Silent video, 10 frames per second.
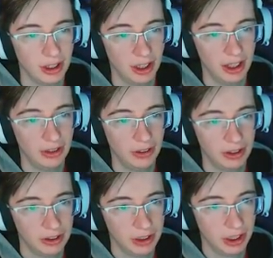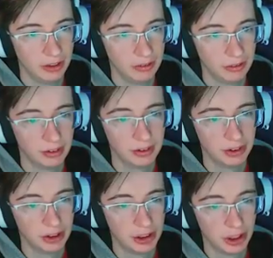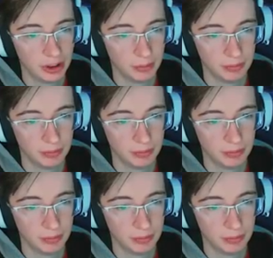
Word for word: I know how to drive. Shut up.